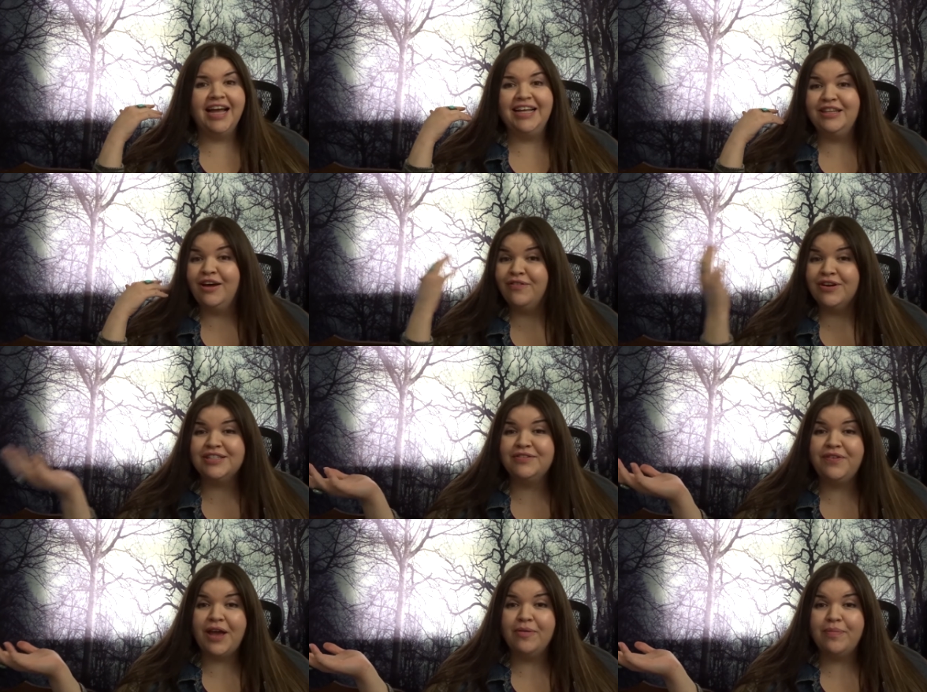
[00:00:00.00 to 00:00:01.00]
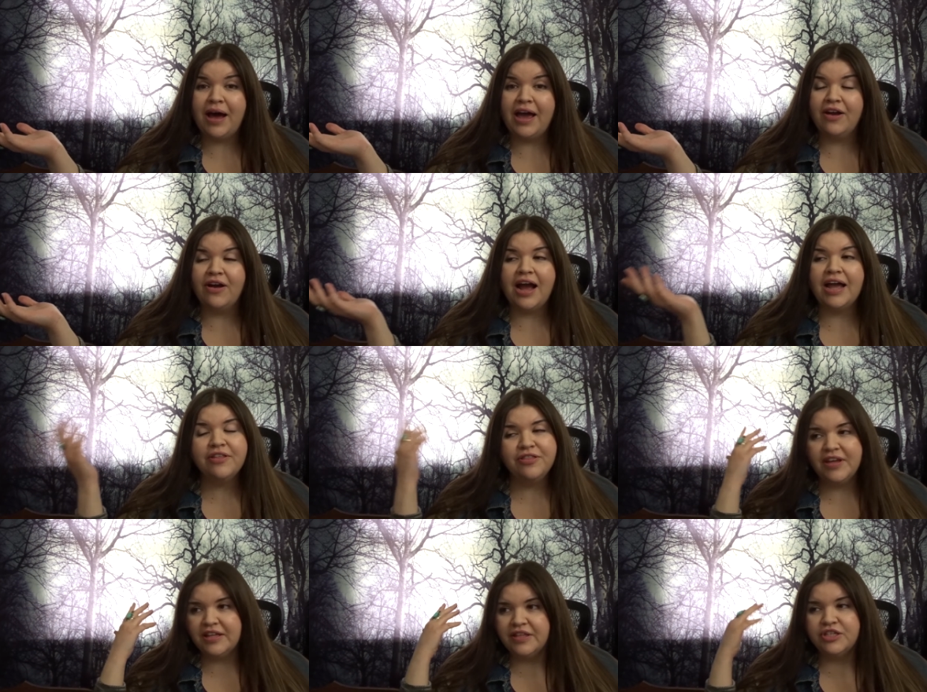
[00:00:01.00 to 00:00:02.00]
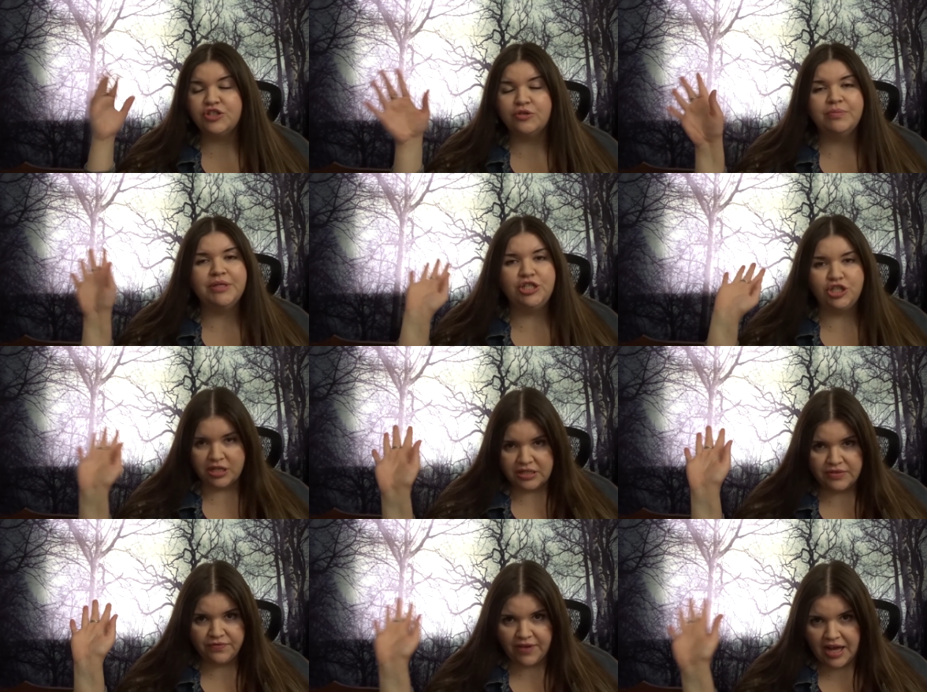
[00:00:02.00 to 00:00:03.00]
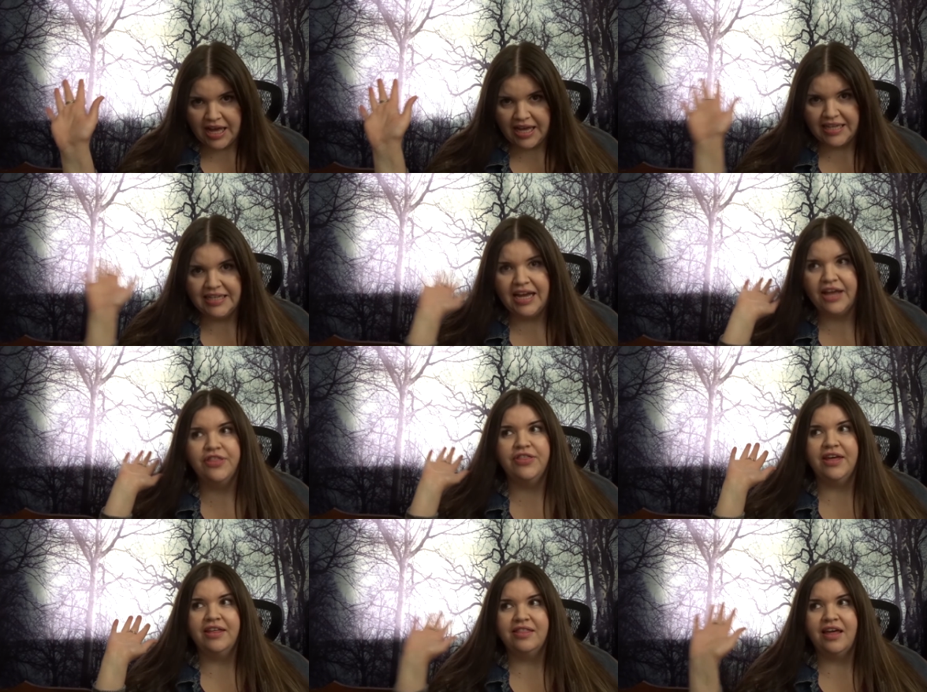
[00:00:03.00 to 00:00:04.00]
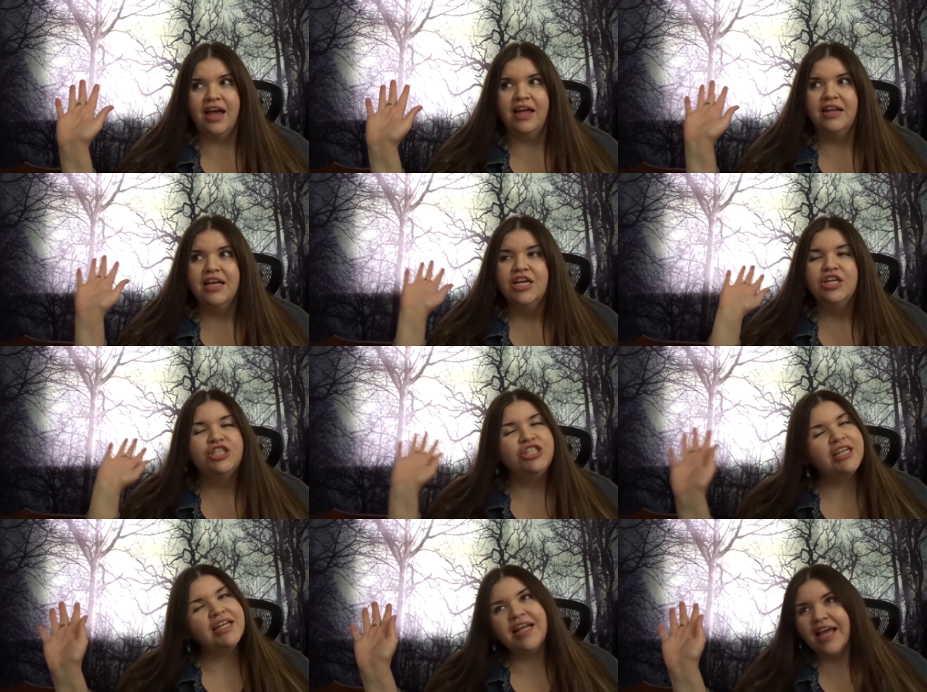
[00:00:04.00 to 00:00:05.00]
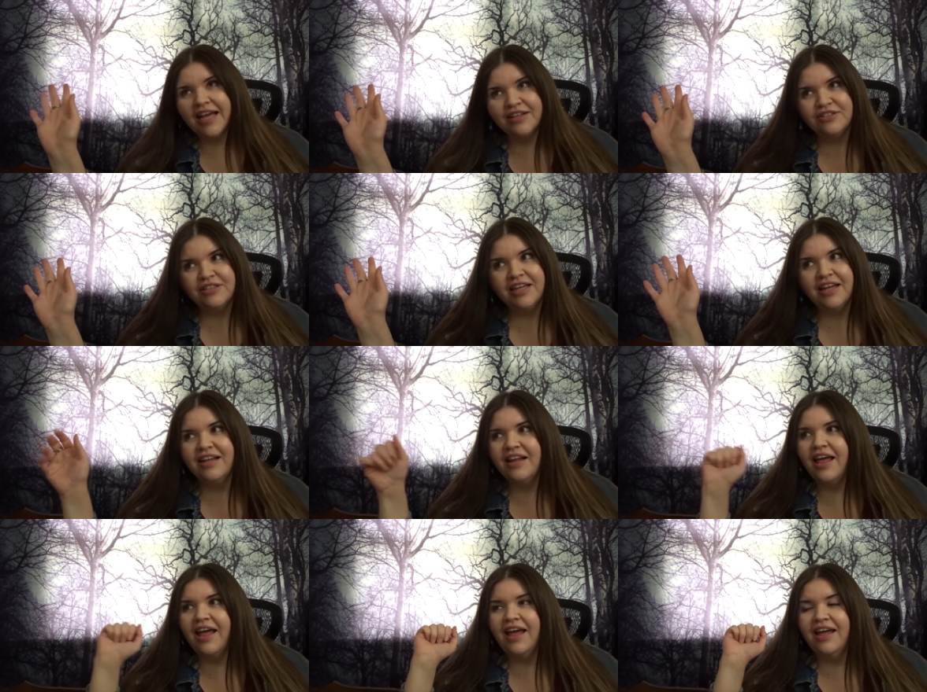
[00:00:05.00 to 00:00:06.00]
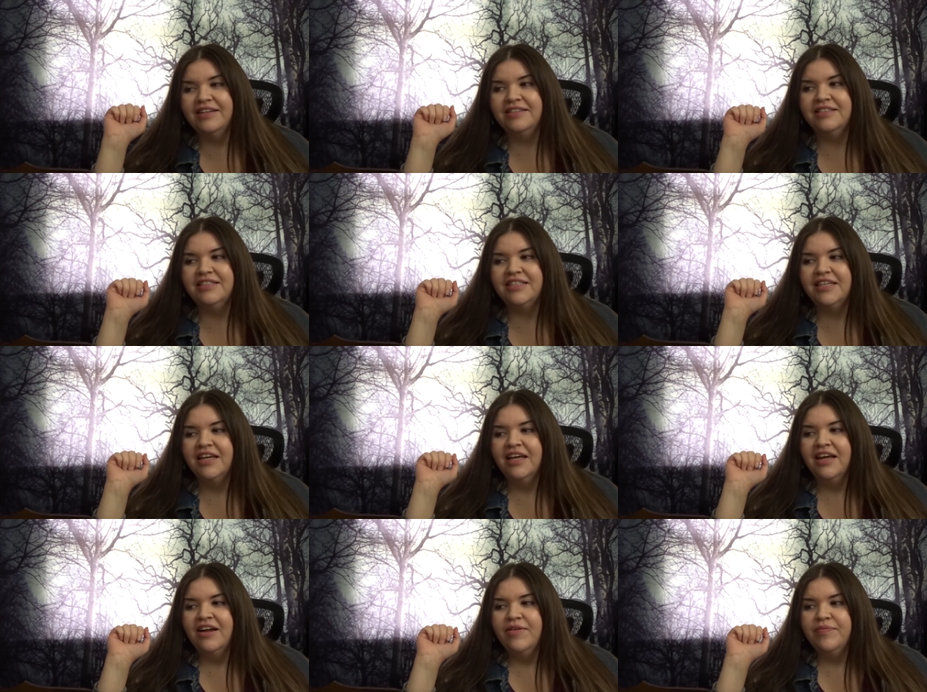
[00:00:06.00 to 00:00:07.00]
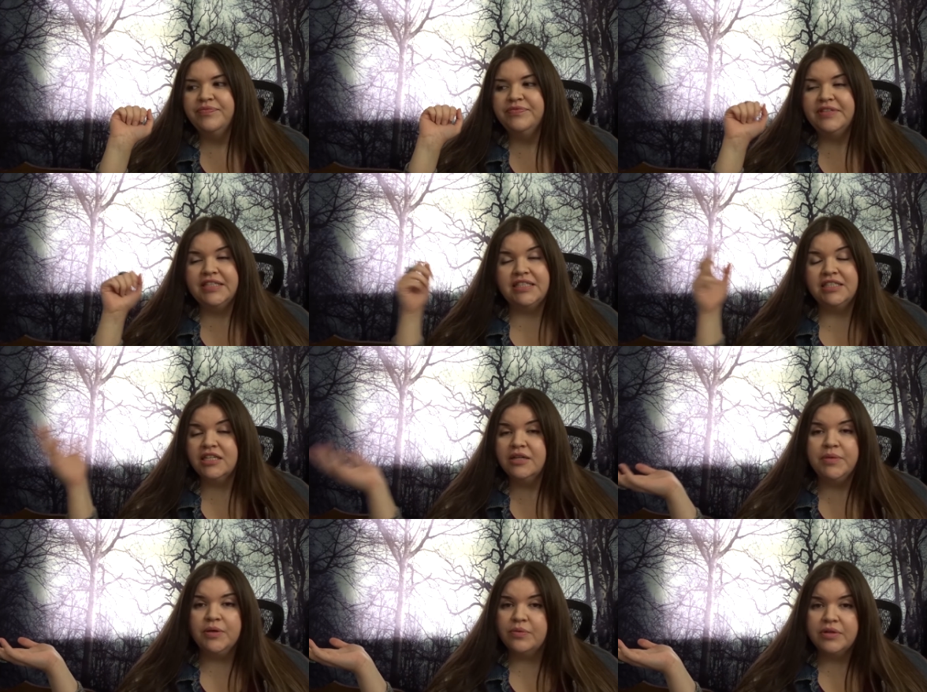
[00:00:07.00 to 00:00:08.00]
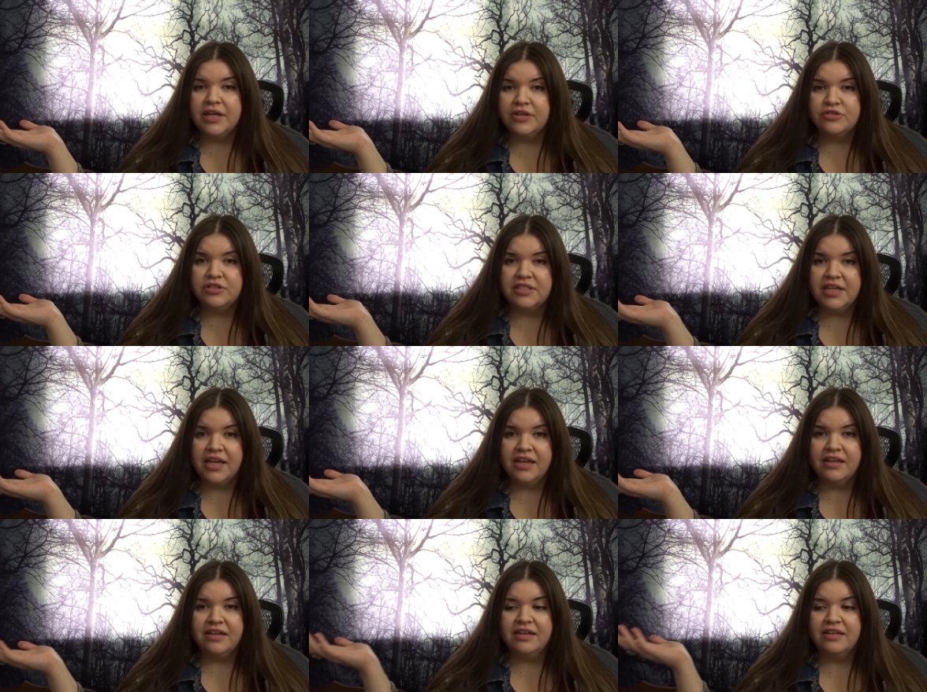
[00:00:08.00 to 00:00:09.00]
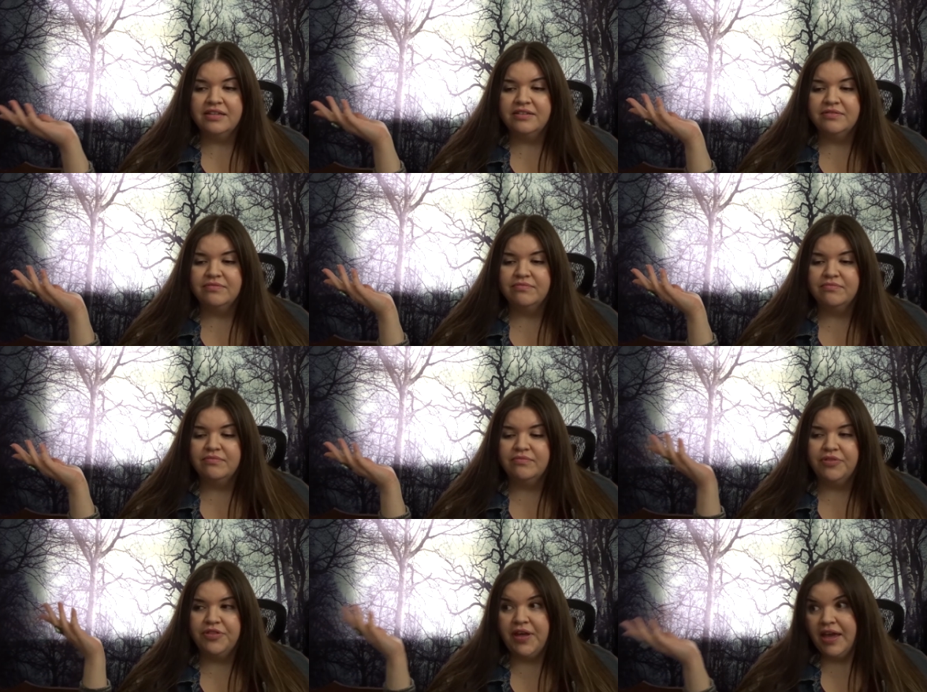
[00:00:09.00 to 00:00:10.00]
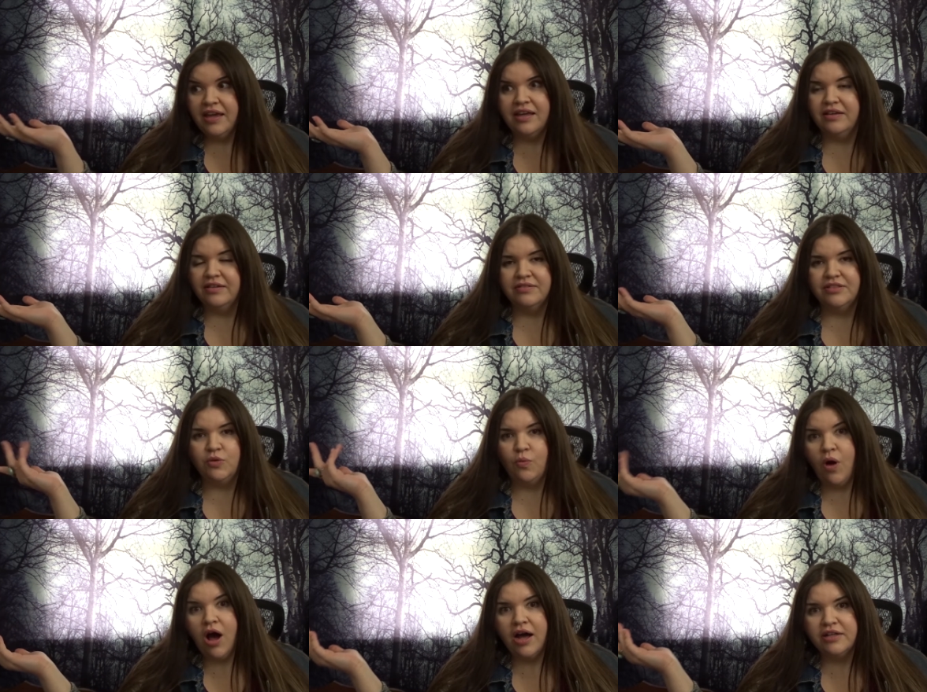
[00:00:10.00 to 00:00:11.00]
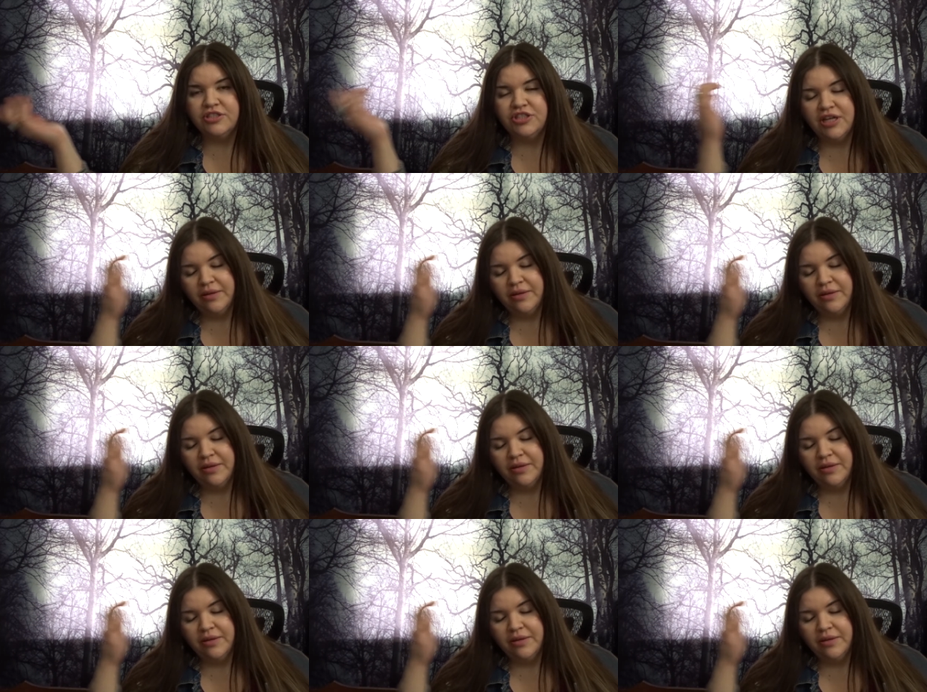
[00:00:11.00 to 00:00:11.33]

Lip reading: I love her as a vampire. I think that she'll be just fine. I think that she can handle it. And this is going to be a really interesting thing to watch.